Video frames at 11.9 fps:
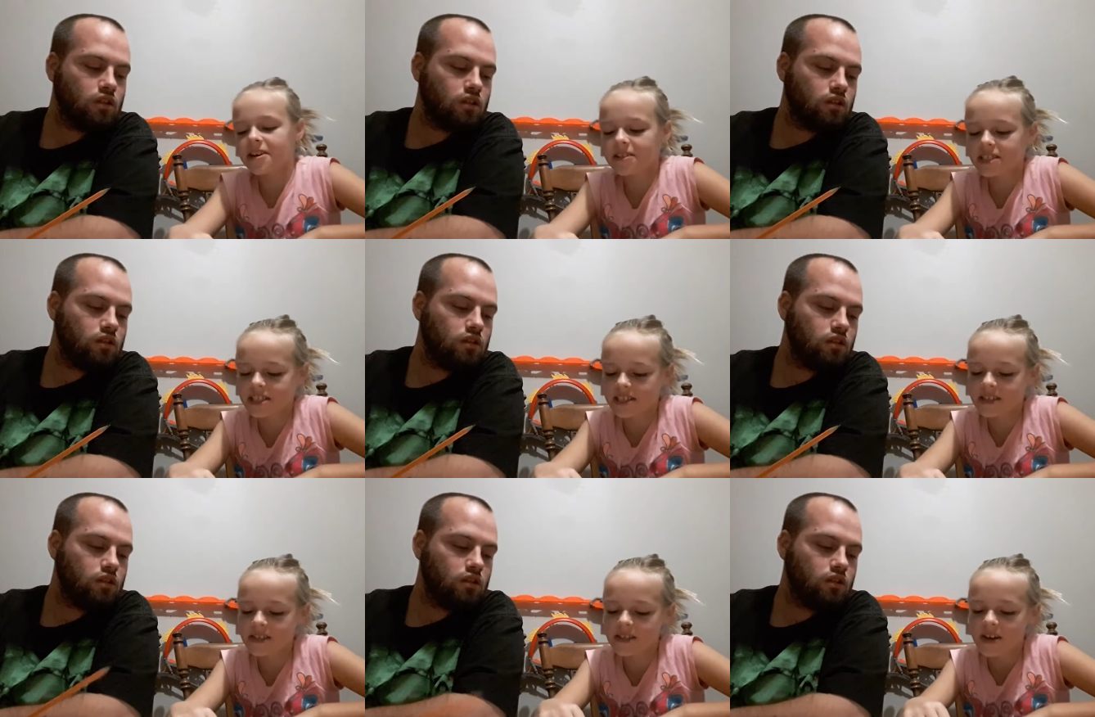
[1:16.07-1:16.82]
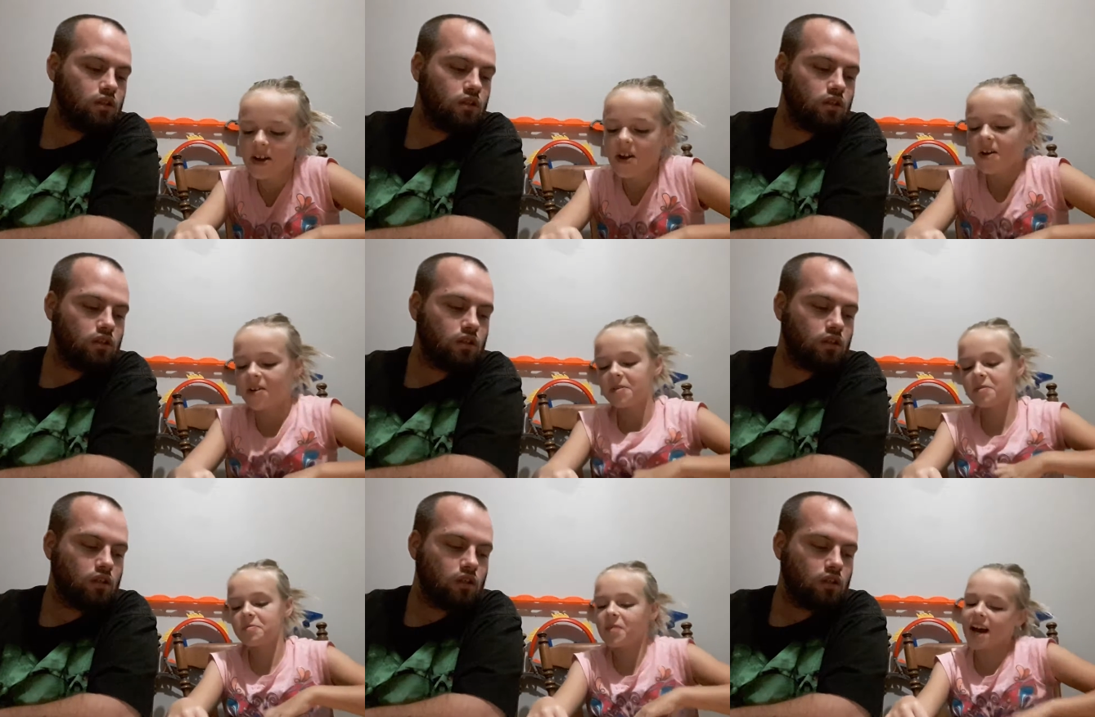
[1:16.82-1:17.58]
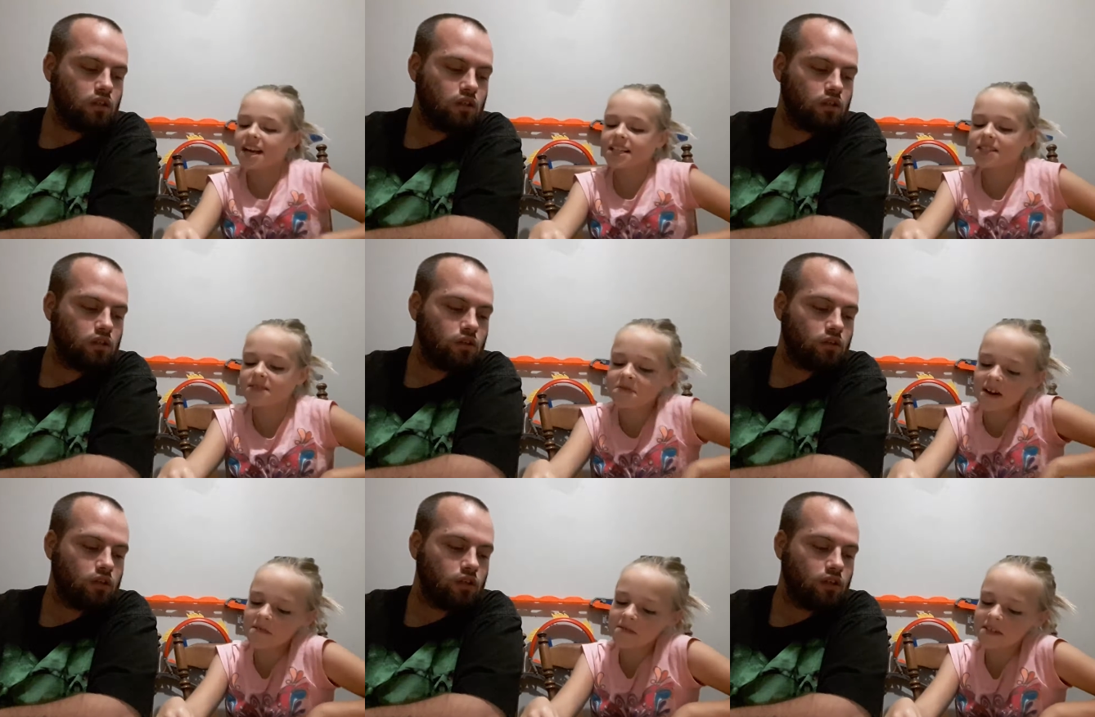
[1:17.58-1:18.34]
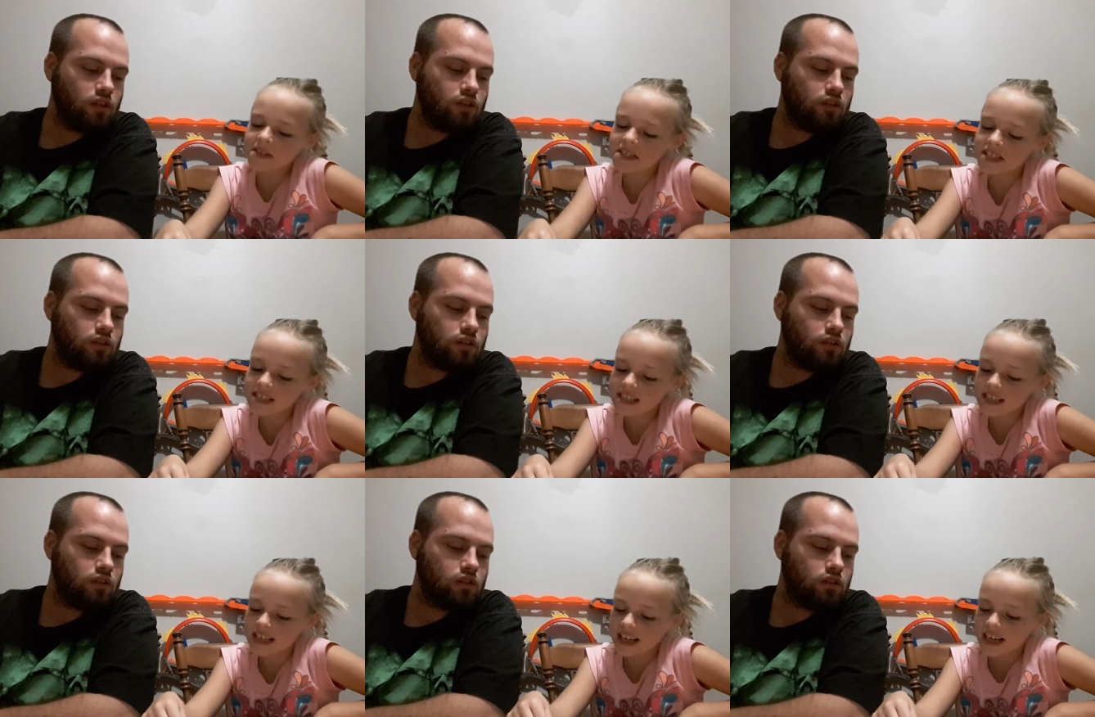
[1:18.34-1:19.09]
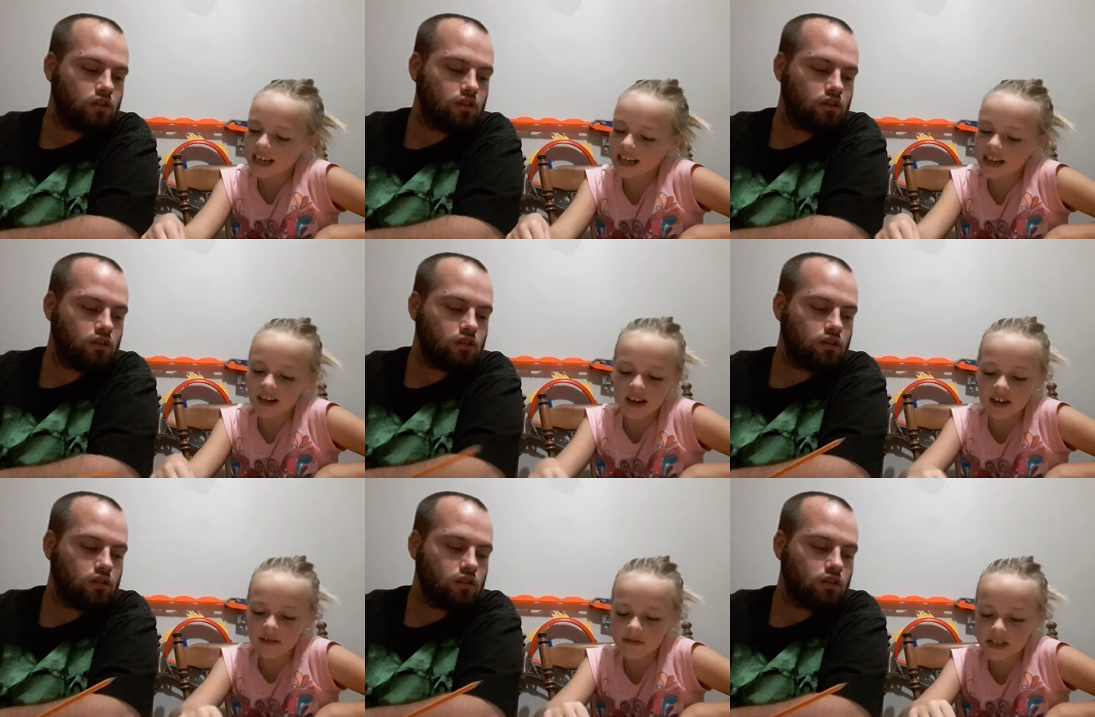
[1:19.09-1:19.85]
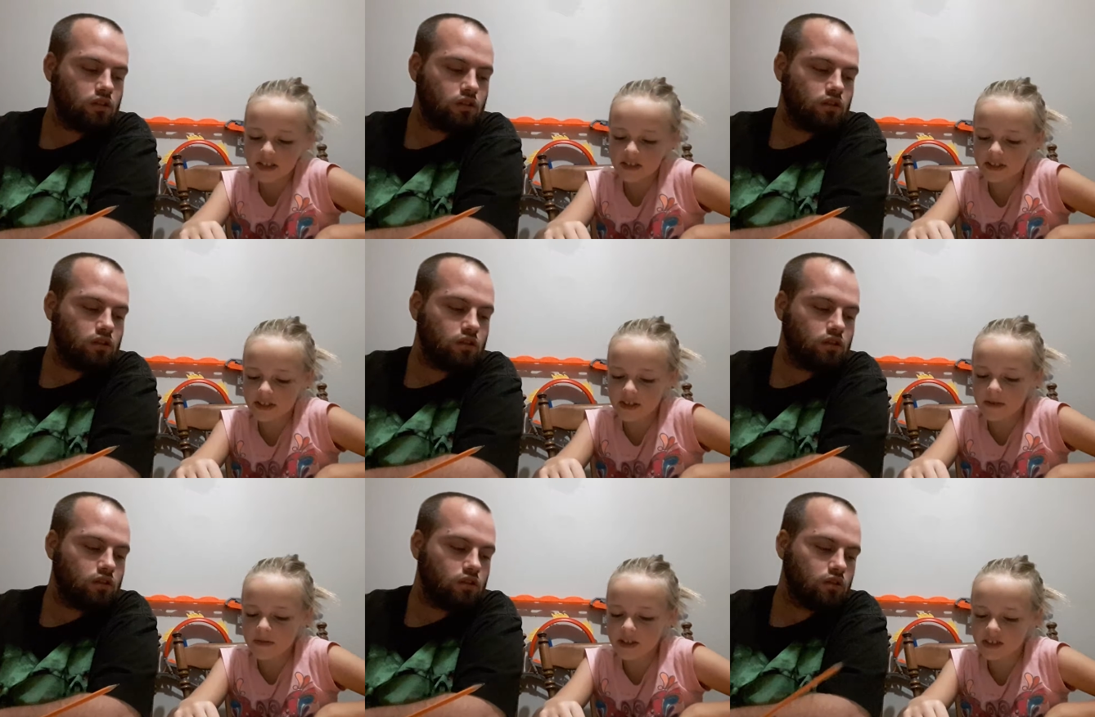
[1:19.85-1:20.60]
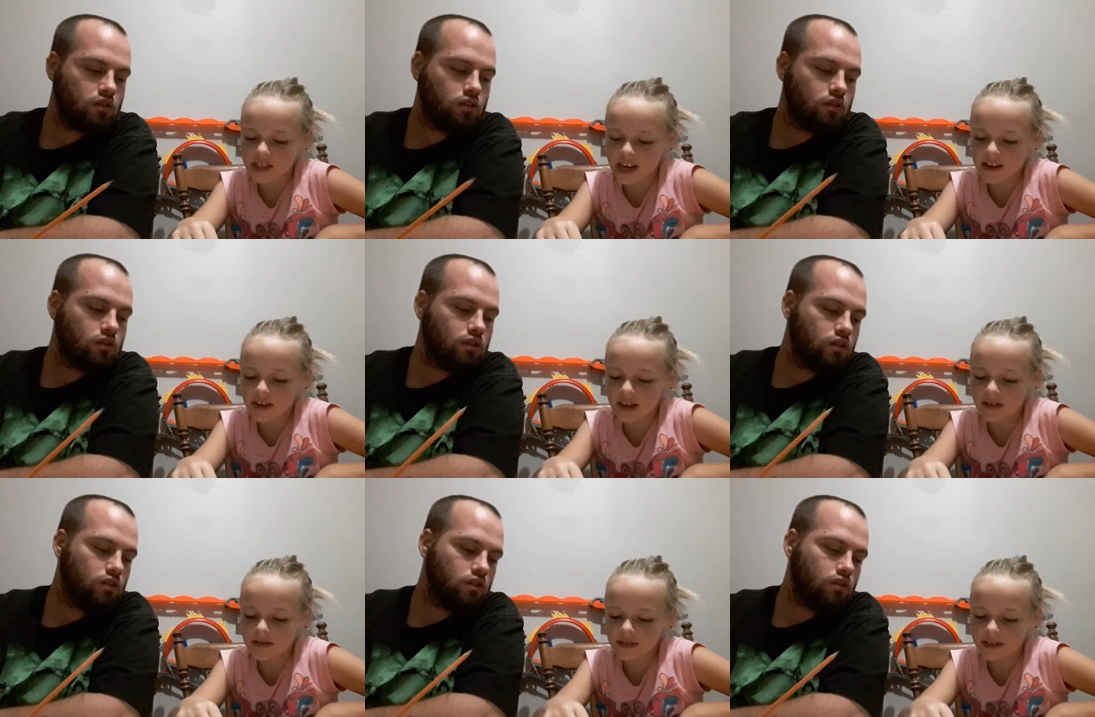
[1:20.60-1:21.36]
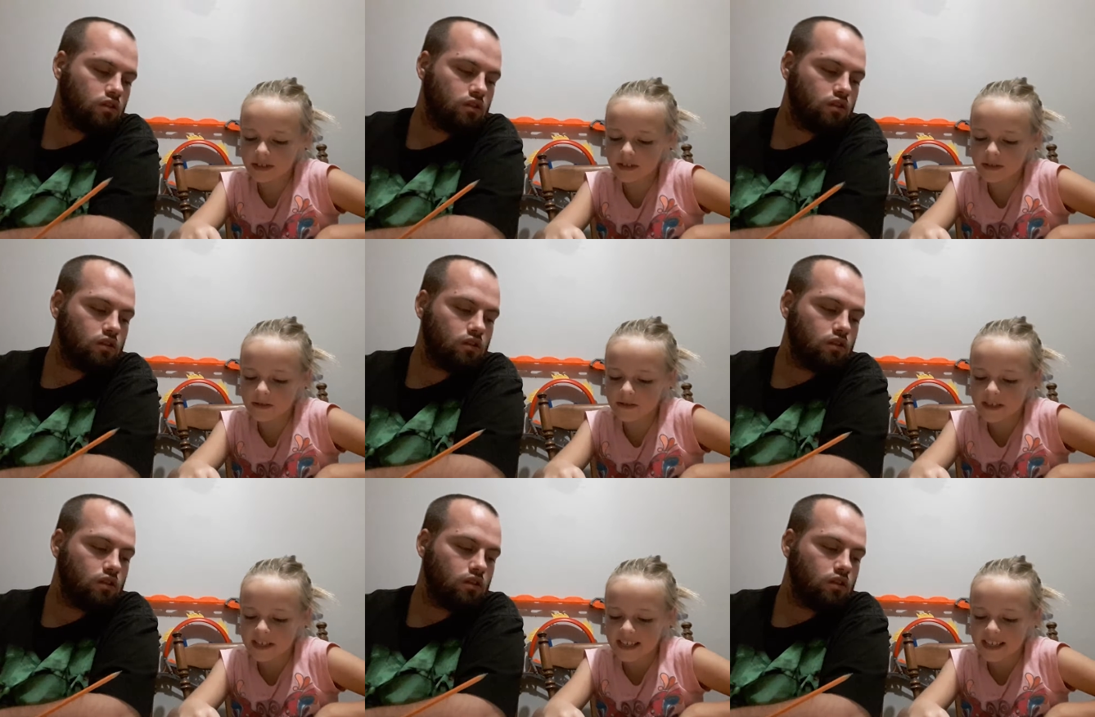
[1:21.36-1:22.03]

Speaker 1: out to Vast Rebels. Um, super shout out to